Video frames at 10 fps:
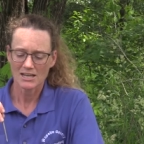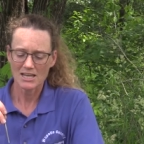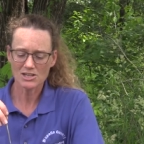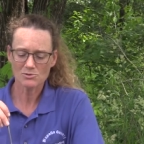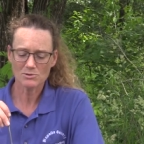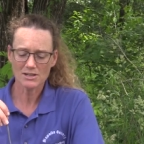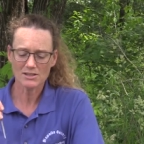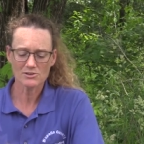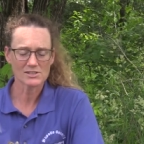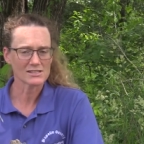Each one of
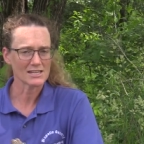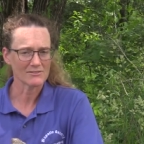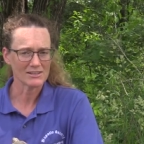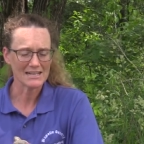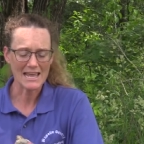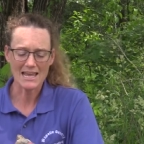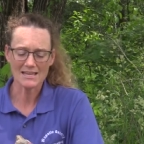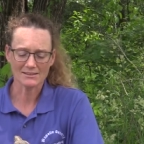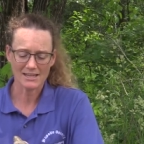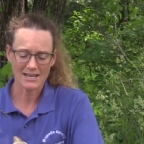those is given a
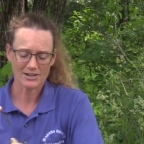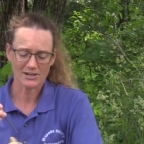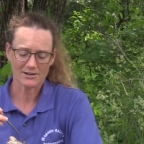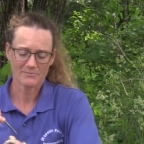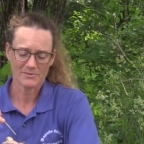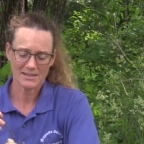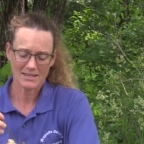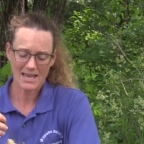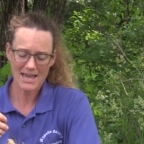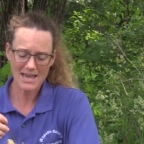letter.
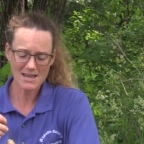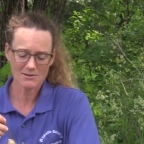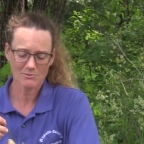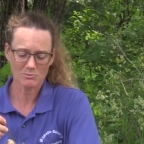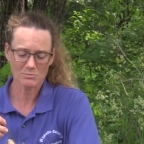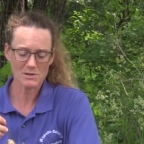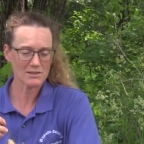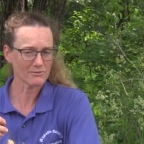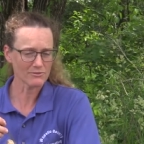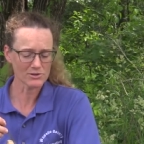A would be
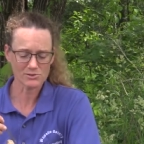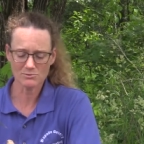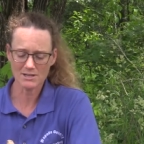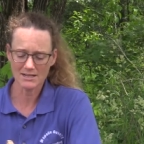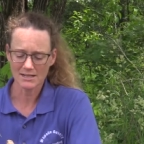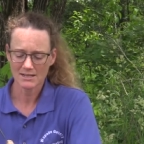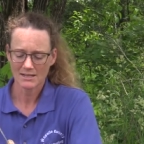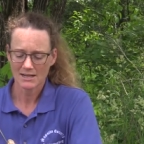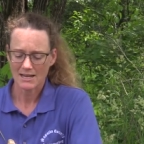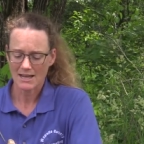the first one
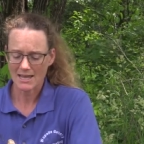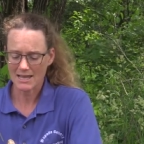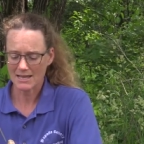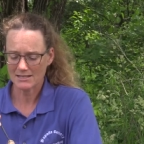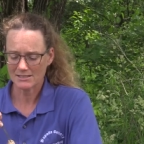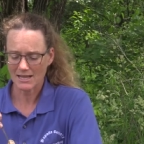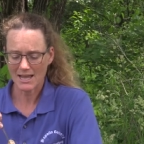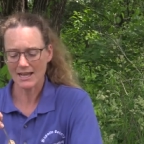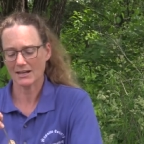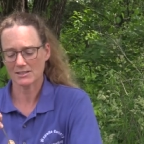and
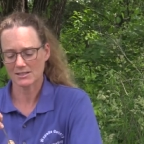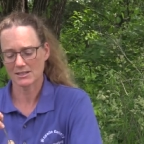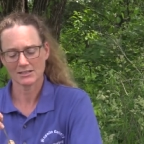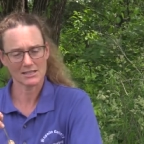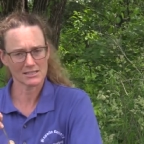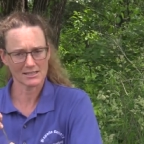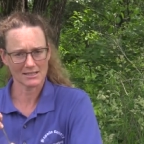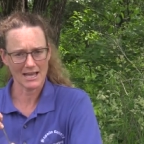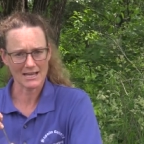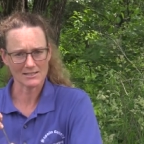X is the
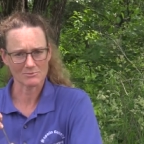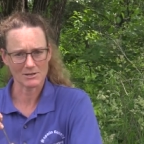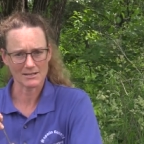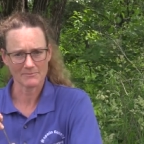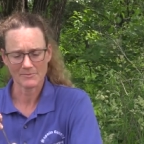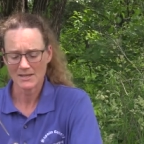last one.